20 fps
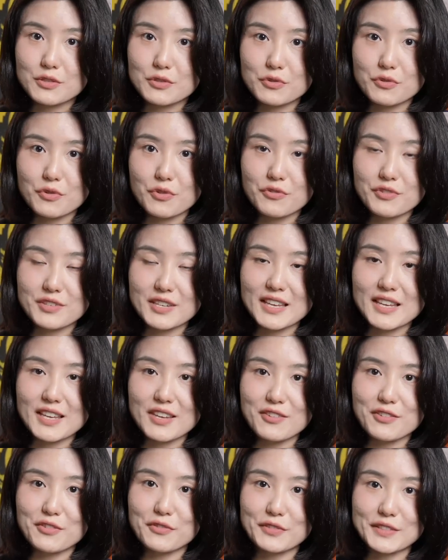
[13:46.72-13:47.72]
during the
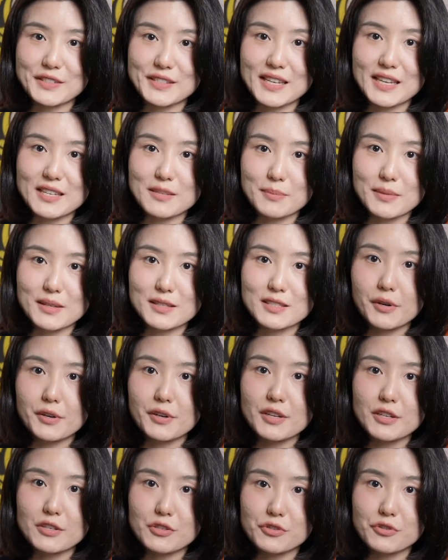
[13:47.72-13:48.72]
year of assessment per
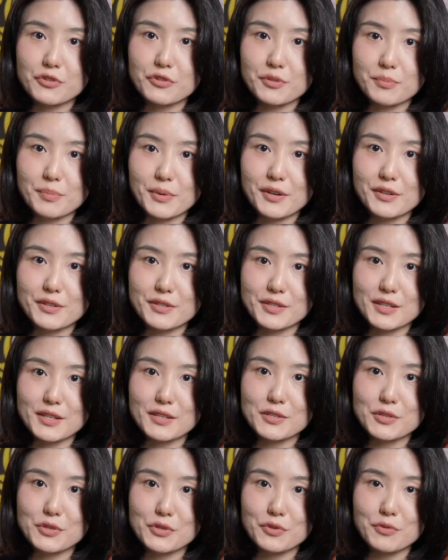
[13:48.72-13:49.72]
insured
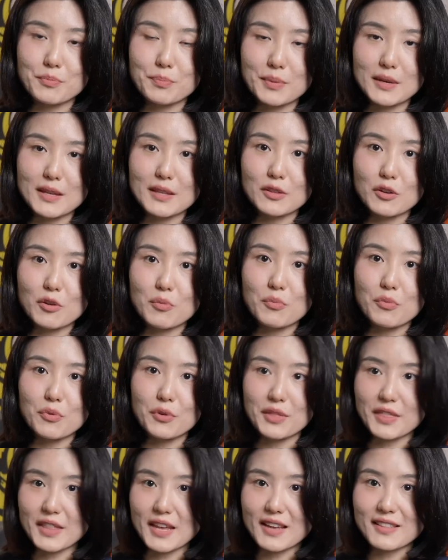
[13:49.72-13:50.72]
person should be no
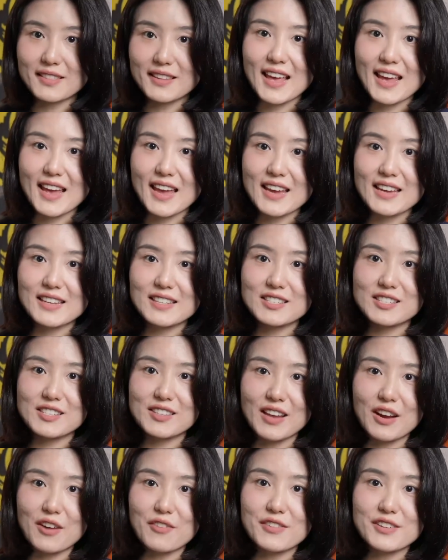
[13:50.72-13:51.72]
more than
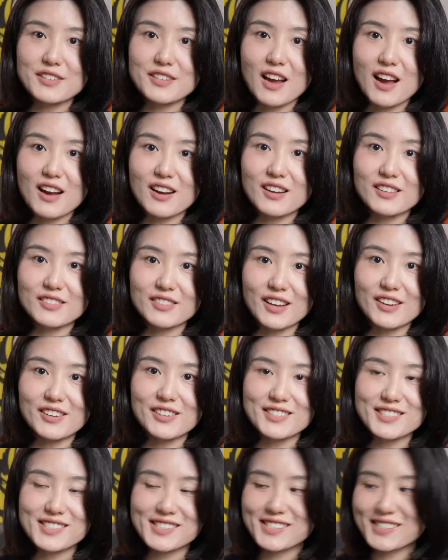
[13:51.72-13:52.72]
8,000 Hong Kong
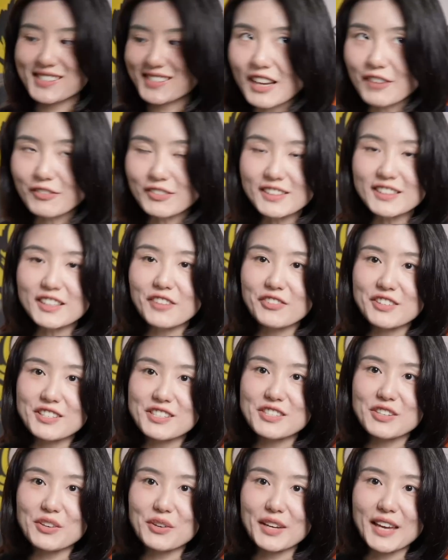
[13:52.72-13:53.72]
dollars. Definitely there is
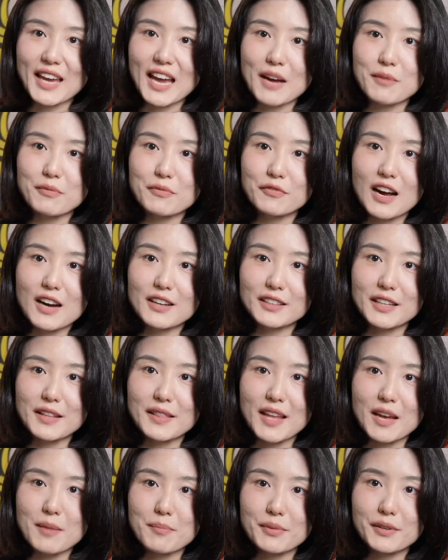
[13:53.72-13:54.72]
no cap on the
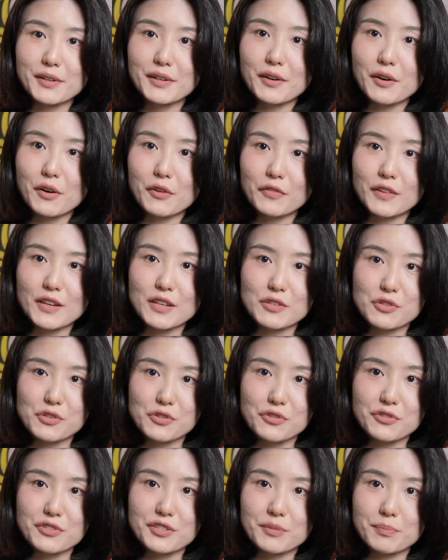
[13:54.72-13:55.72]
number of
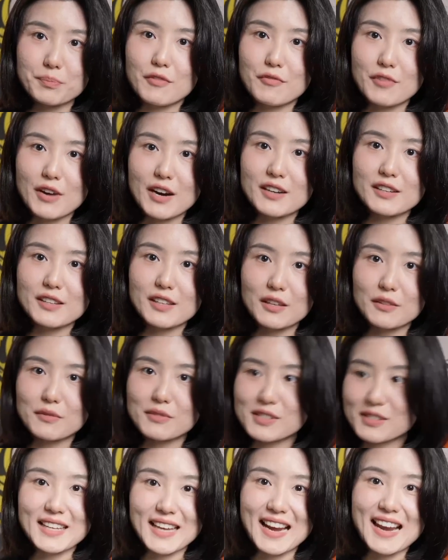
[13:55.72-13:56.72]
insured relatives
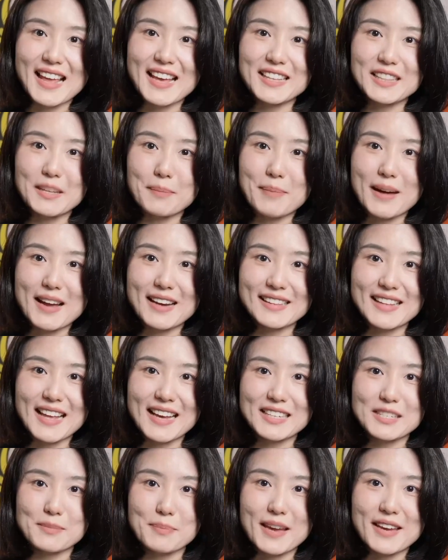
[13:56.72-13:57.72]
claimed by the
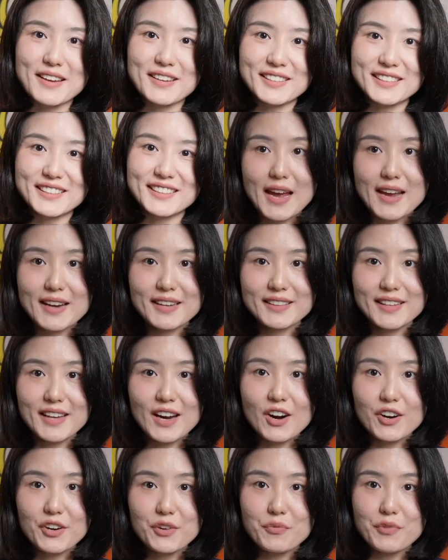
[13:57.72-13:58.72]
taxpayer, and the
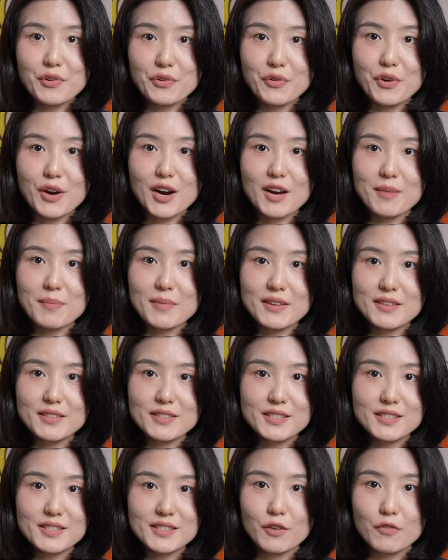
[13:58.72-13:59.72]
only
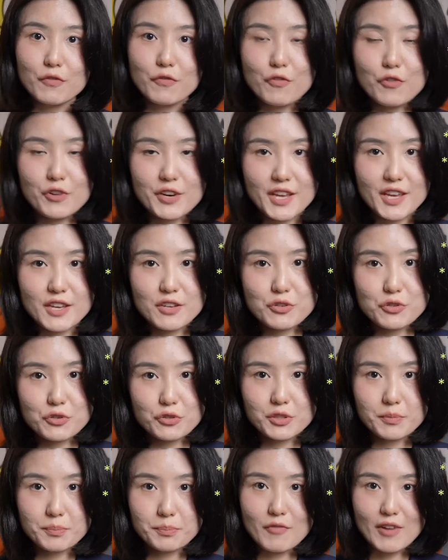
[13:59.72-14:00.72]
requirement for the
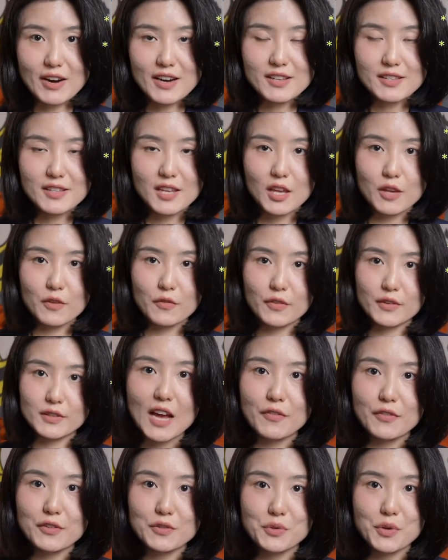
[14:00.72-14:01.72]
insured relative
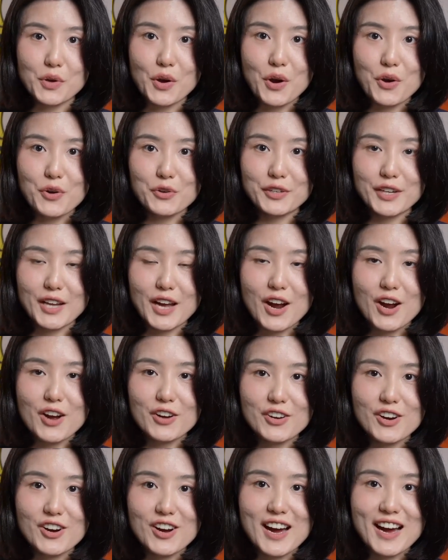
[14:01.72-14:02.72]
have to hold a Hong
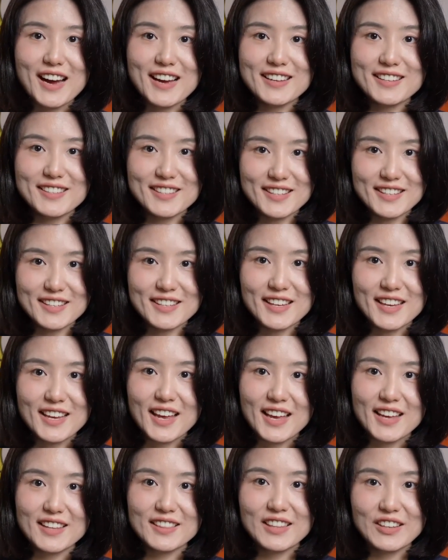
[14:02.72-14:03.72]
Kong ID,
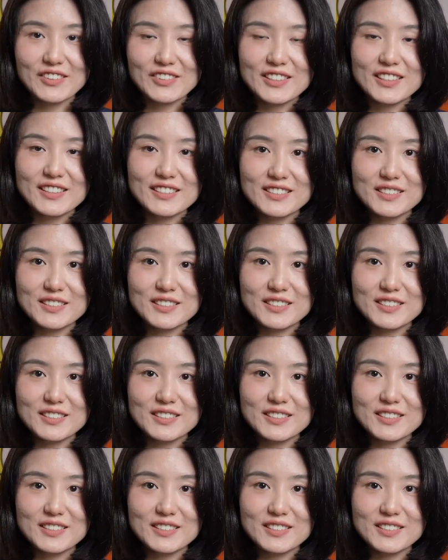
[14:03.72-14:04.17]
and there are